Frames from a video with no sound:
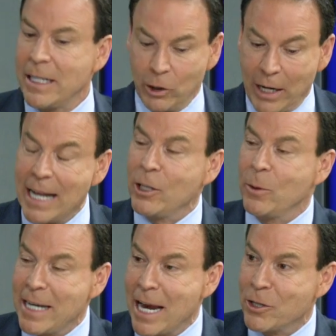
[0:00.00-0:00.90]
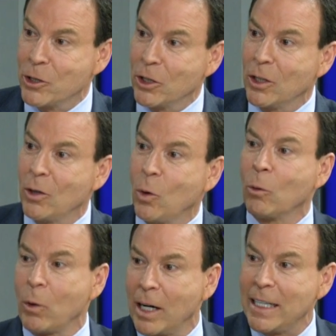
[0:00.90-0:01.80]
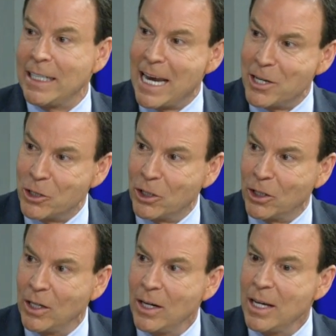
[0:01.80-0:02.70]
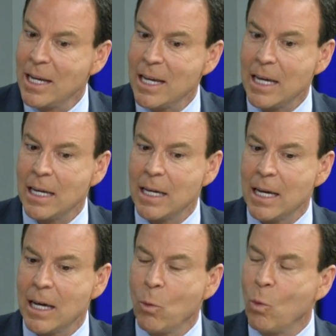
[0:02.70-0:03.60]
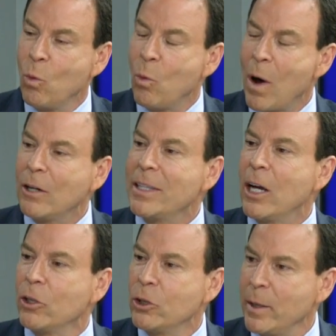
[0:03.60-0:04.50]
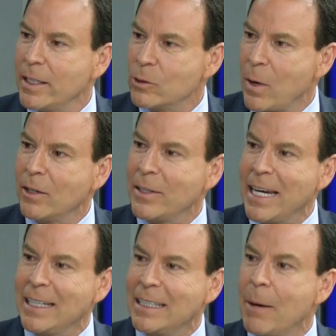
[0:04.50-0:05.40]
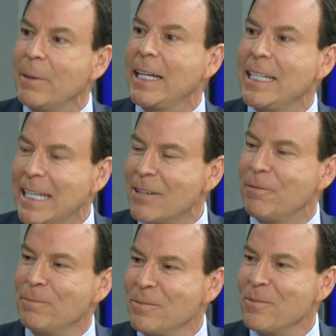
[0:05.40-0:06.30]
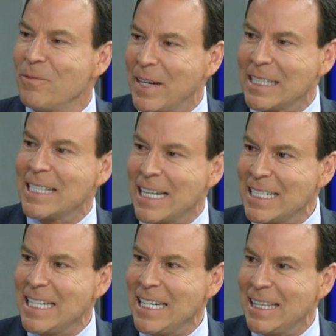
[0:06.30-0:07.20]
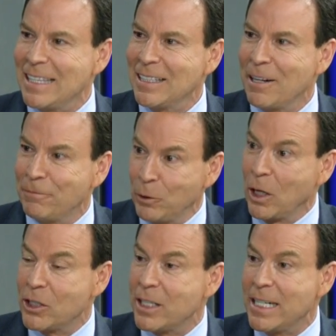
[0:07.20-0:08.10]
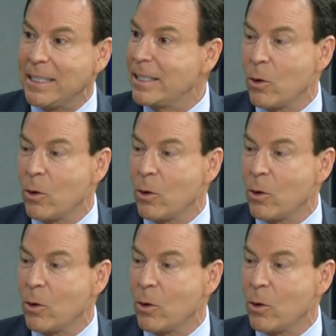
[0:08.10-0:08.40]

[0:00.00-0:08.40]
either headed to a denture or wearing a denture, why aren't they all doing this? Why aren't they coming in to get a thick set of teeth, a full arch of teeth that